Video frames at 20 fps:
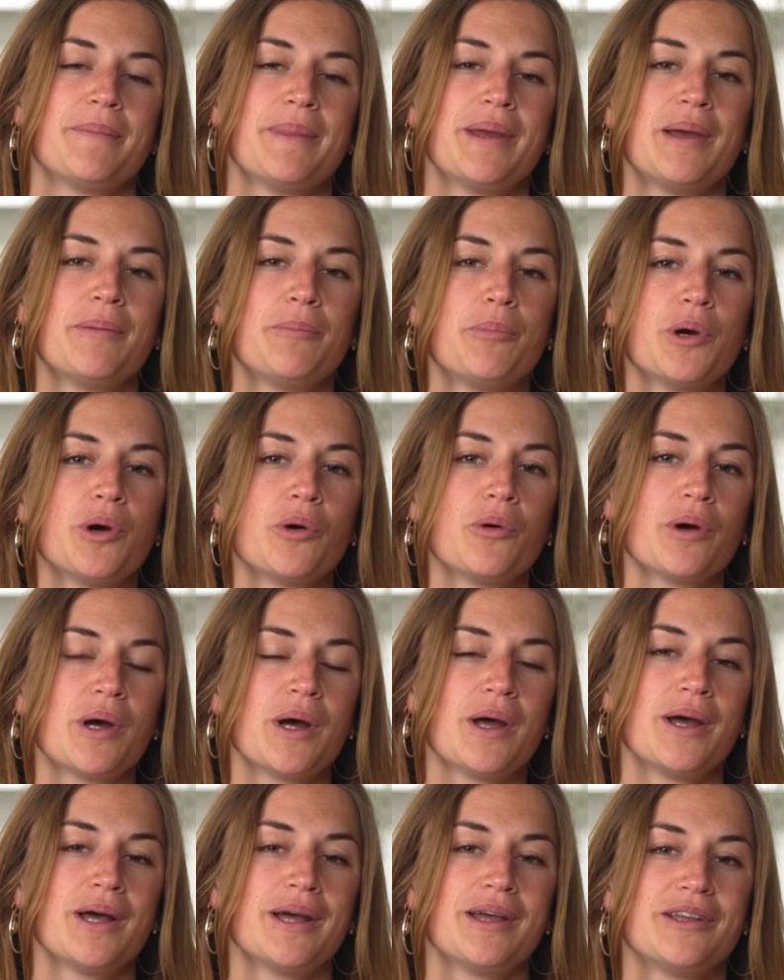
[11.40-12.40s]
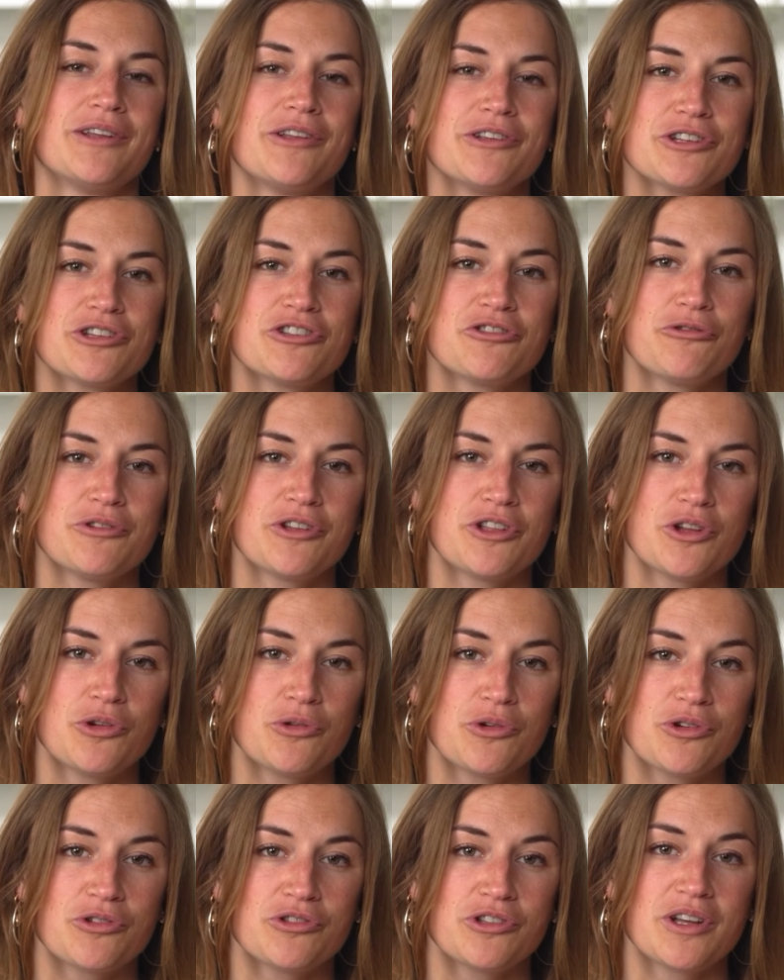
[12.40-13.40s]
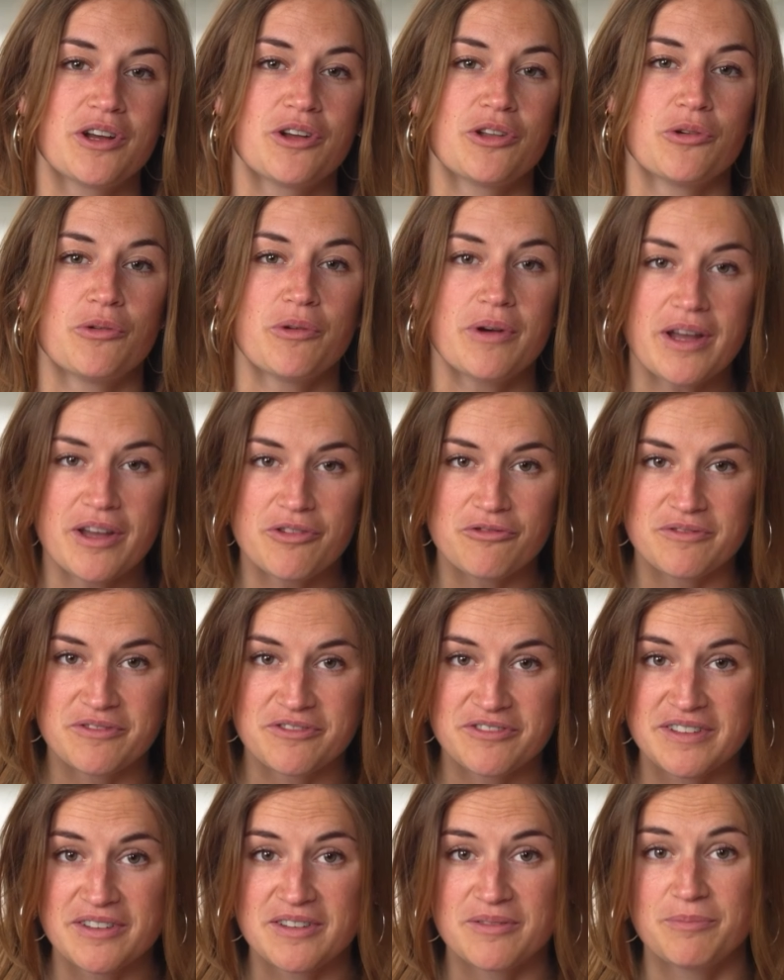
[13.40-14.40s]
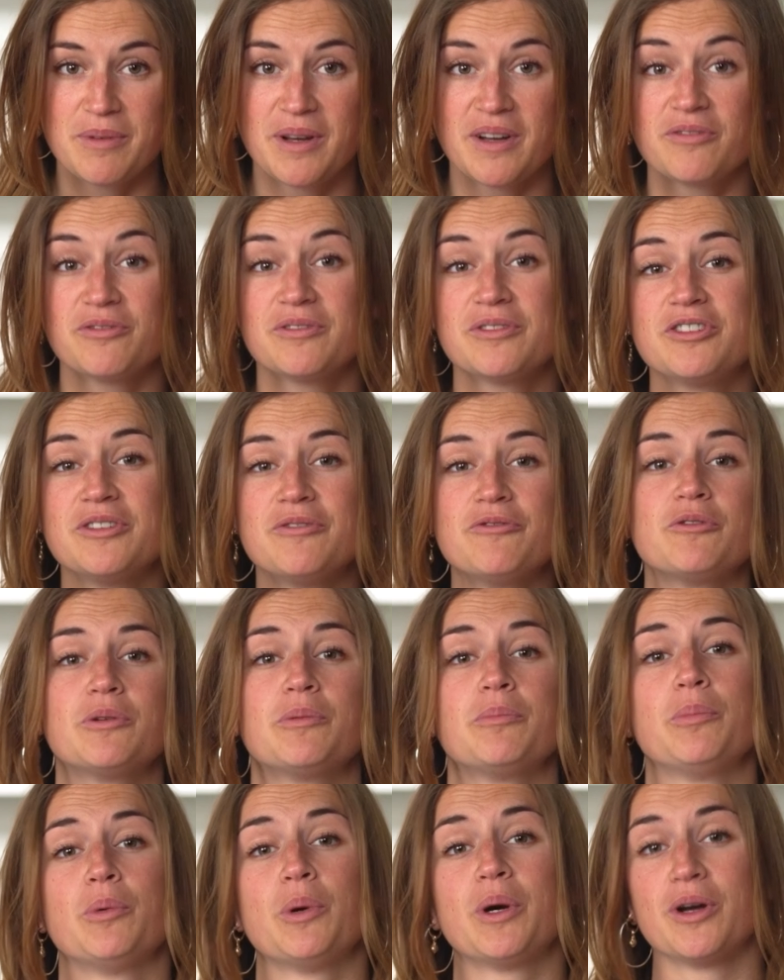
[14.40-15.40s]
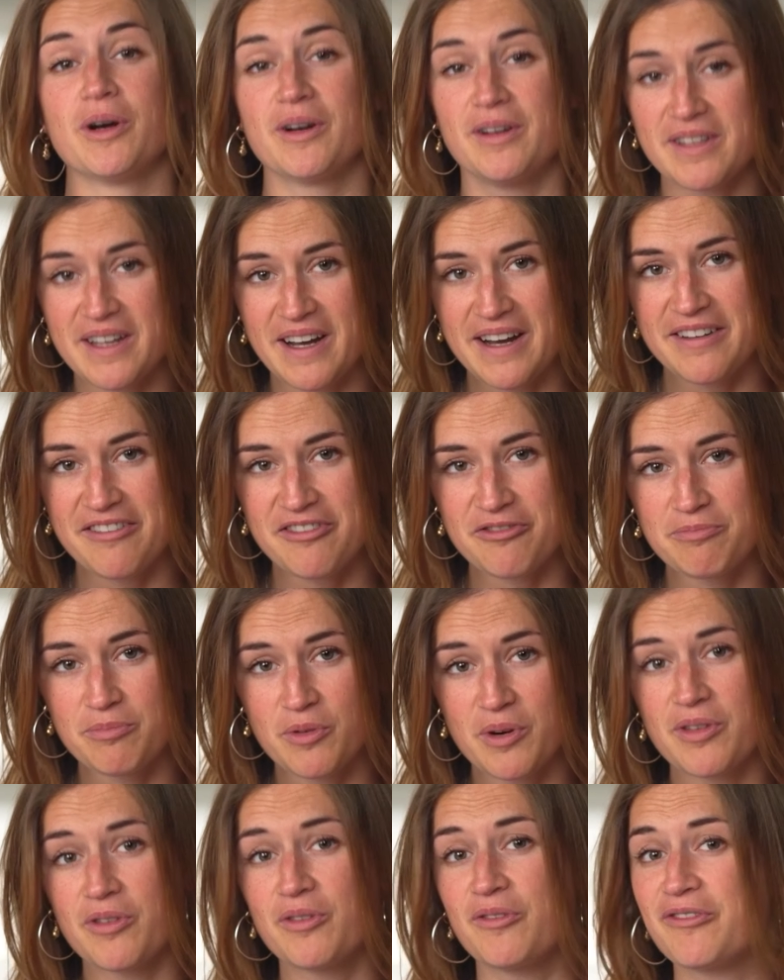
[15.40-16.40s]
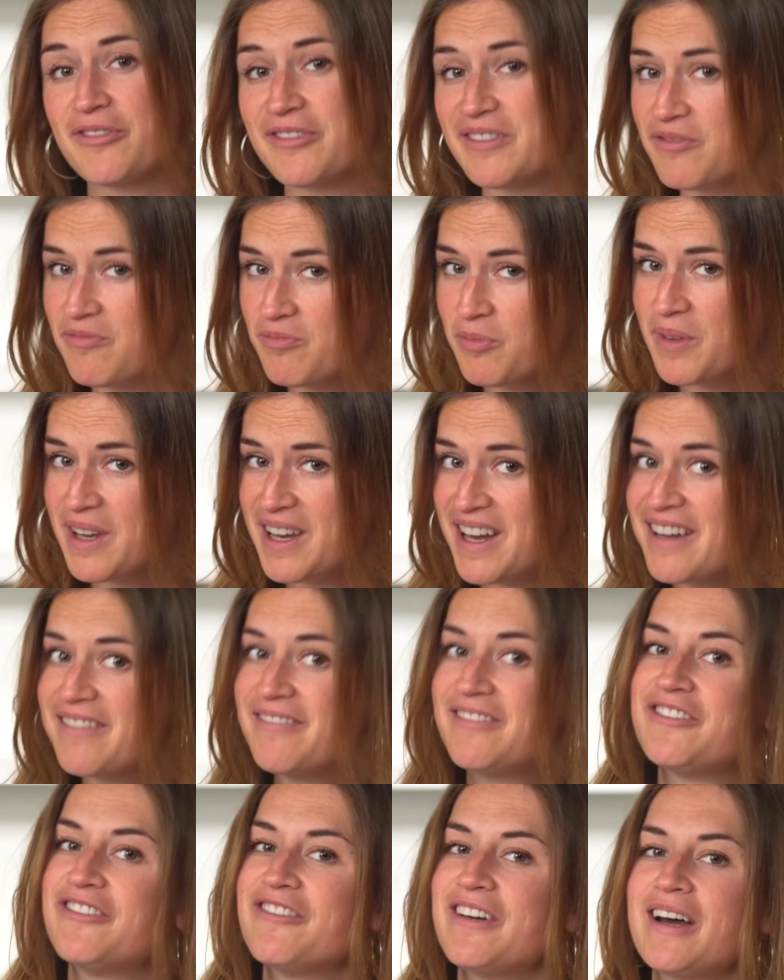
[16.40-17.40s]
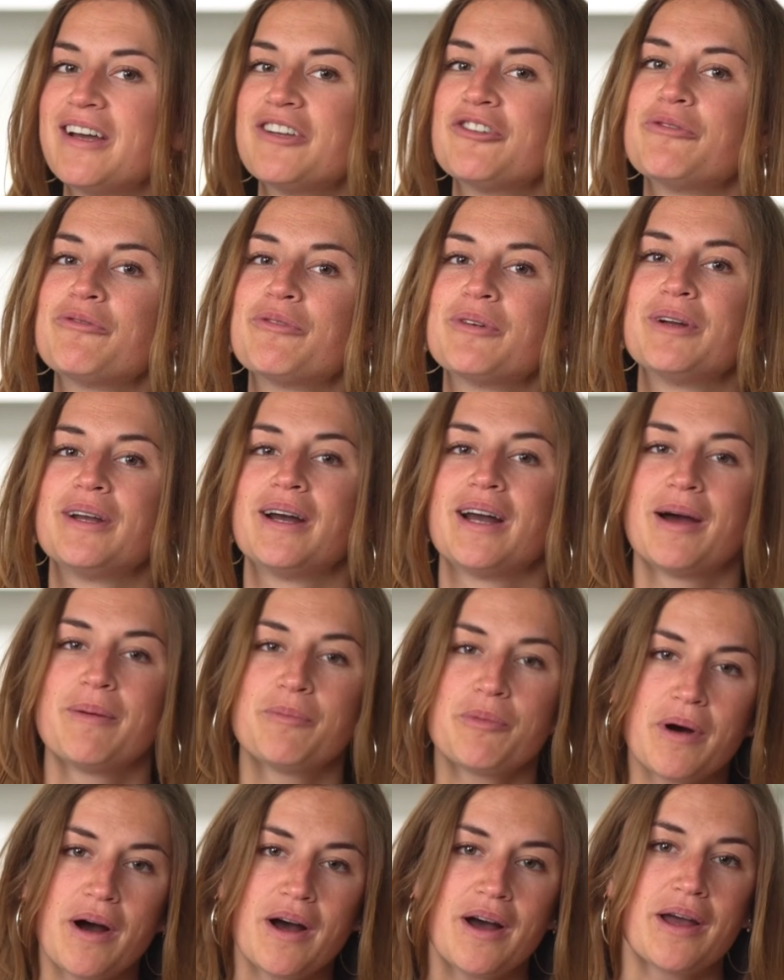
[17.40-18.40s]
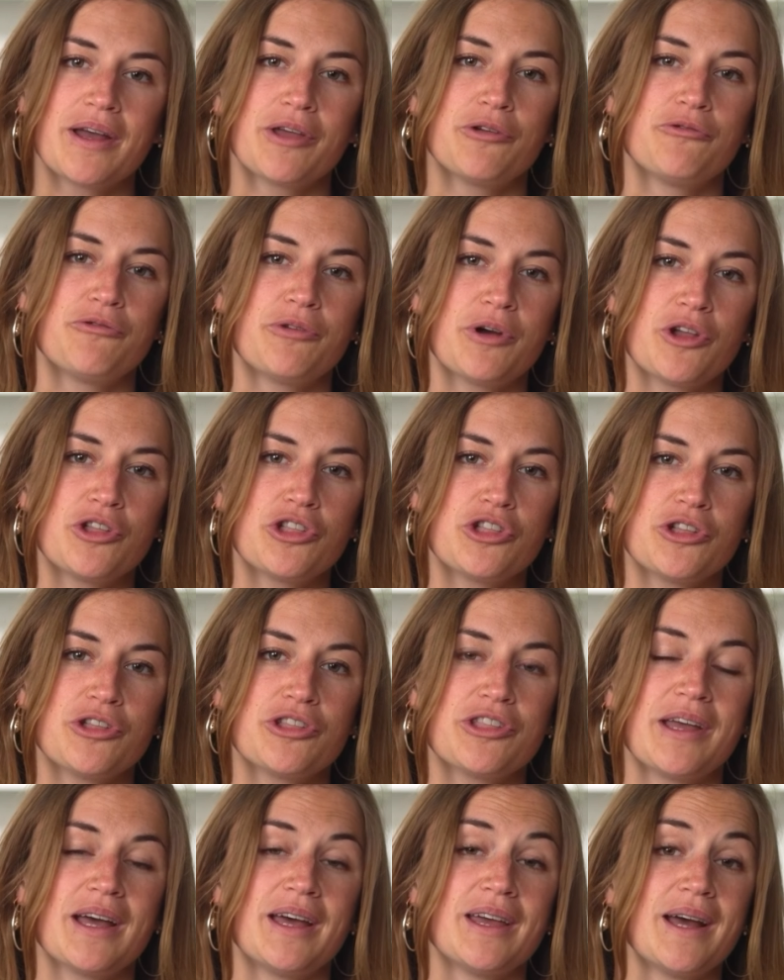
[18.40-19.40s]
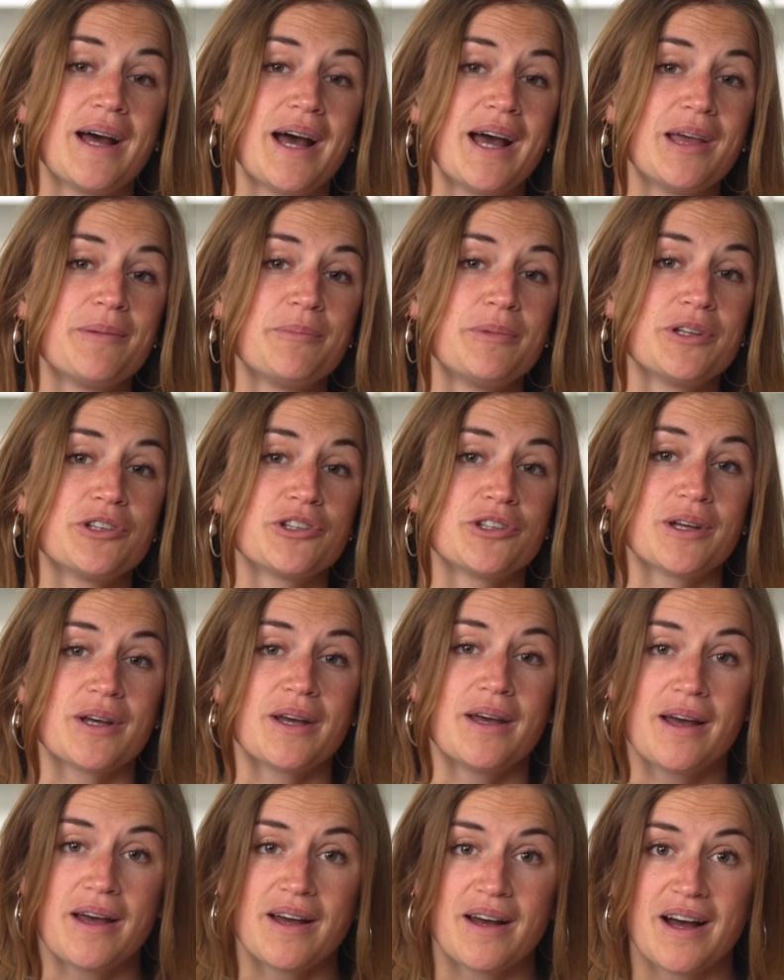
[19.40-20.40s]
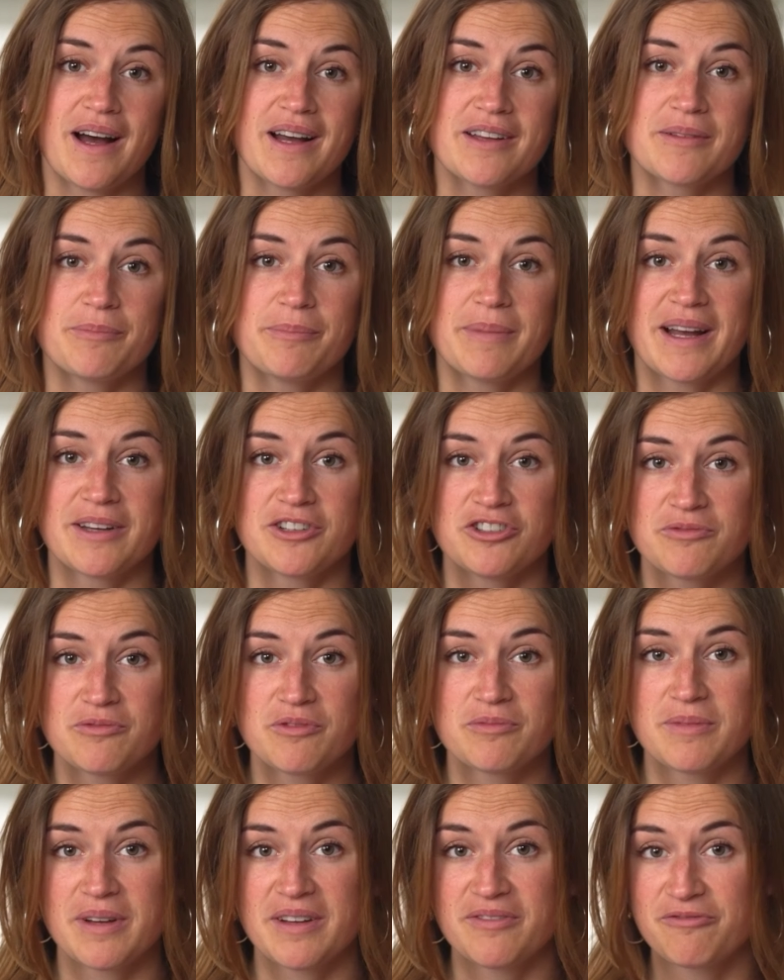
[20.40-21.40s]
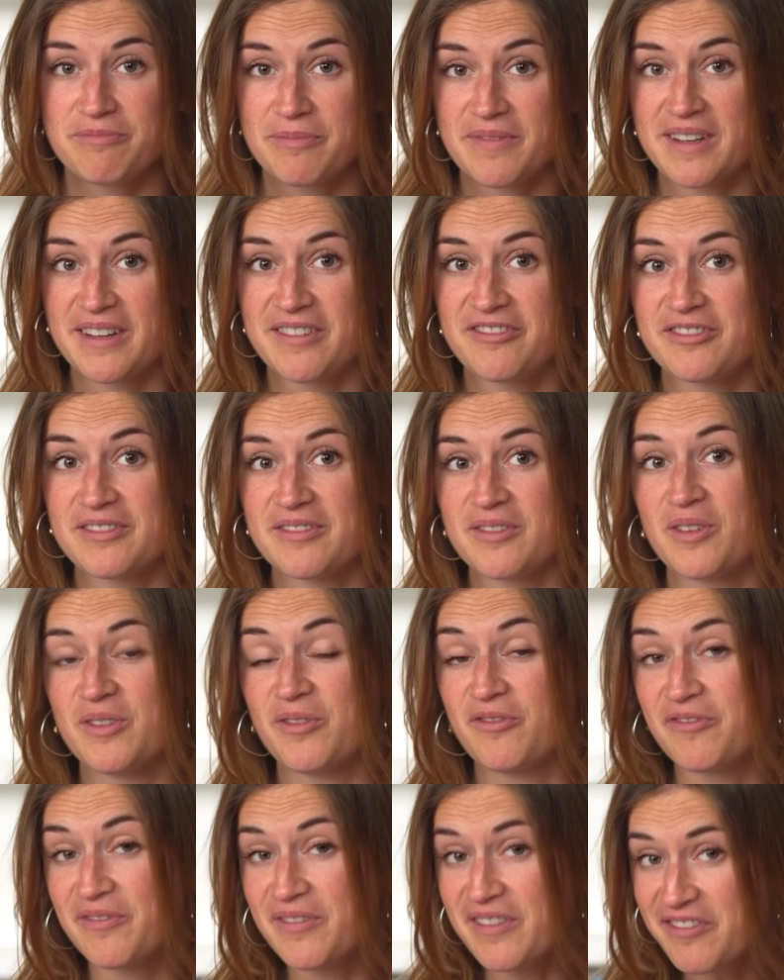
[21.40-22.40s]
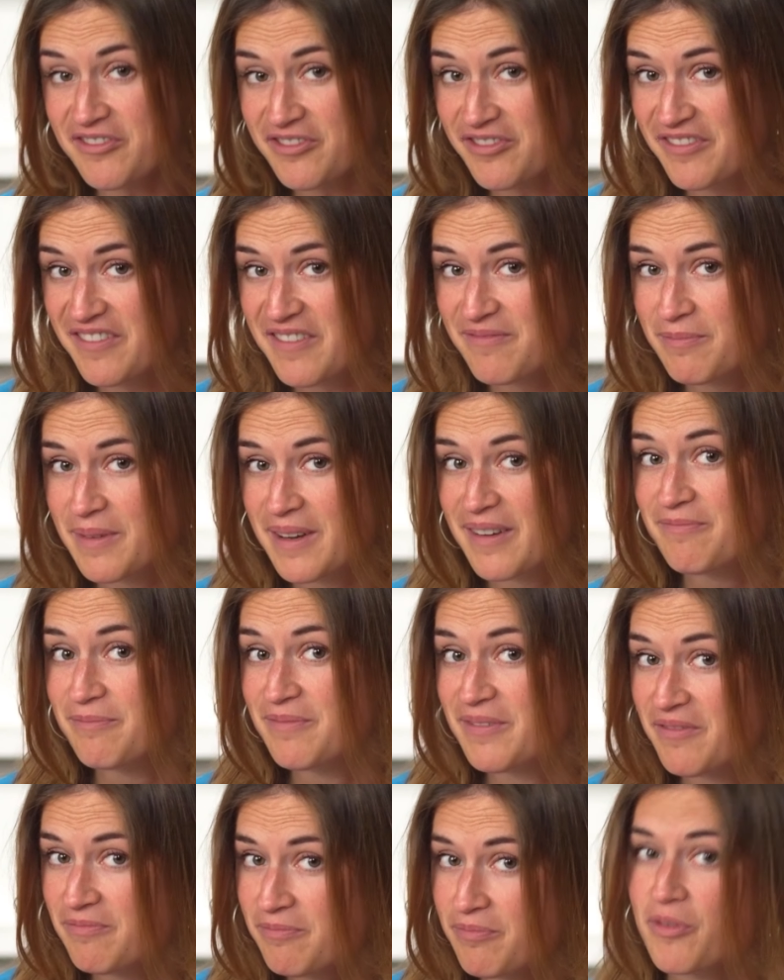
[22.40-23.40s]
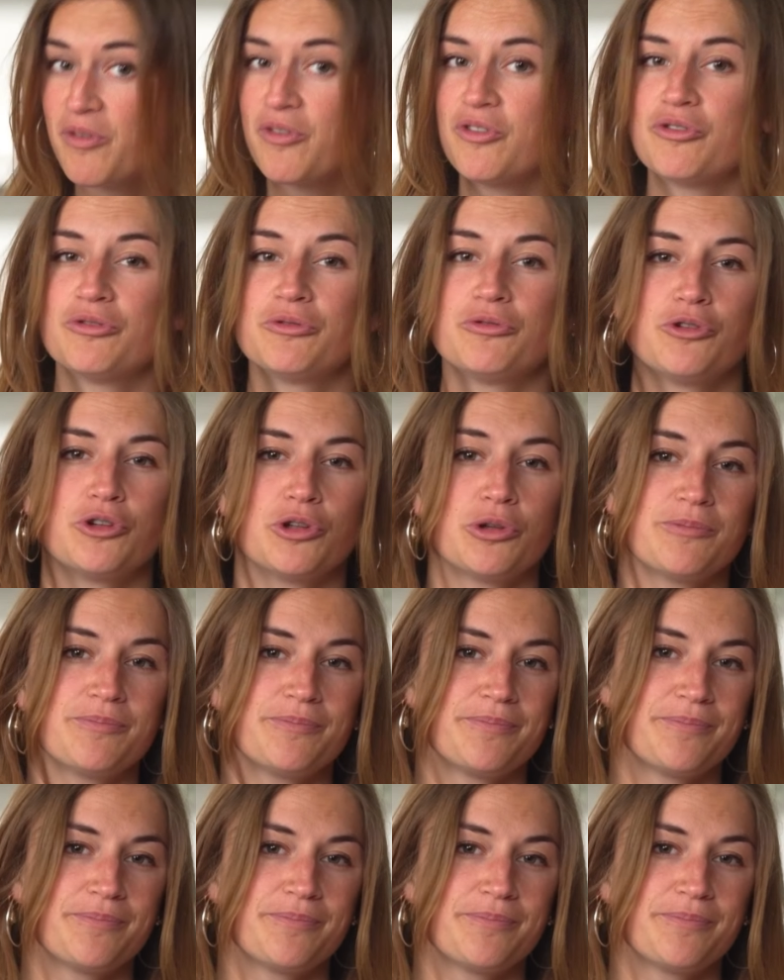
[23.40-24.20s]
I'm Lola, and in this video I'll tell you everything about the different product lines, models, and why the size of the camera and functions like IBIS and the maximum FPS in Ultra HD might be important for you.